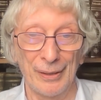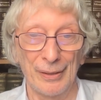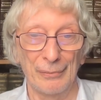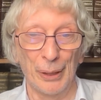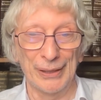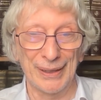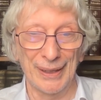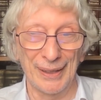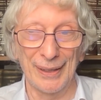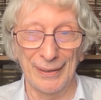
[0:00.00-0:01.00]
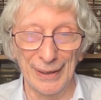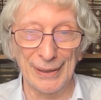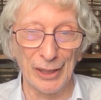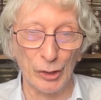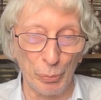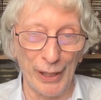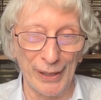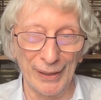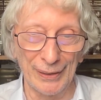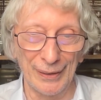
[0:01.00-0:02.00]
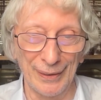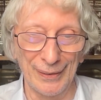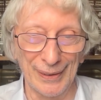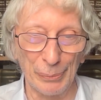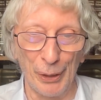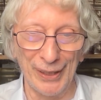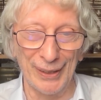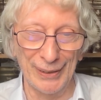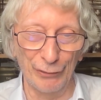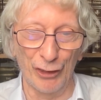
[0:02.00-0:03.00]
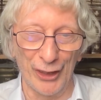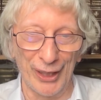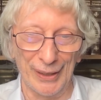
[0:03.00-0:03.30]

But this is spreading a, spreading a different thing.